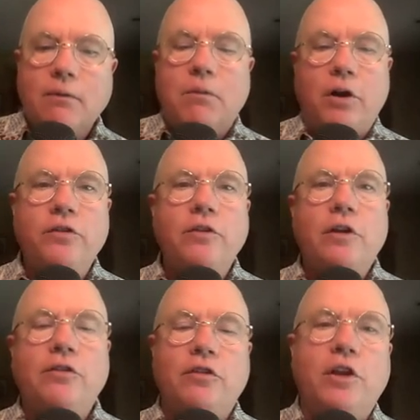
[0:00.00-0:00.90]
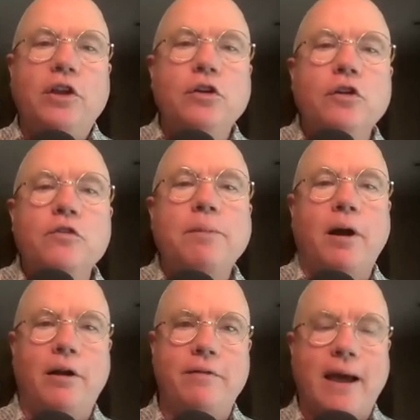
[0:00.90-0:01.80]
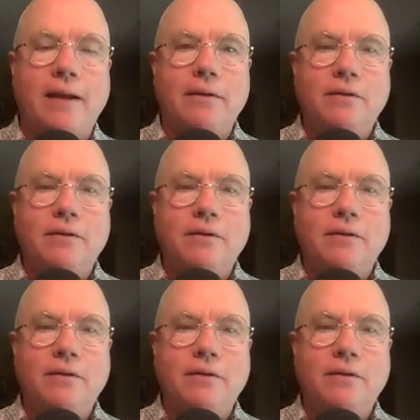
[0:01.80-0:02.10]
Martin suggestion is a huge part of that,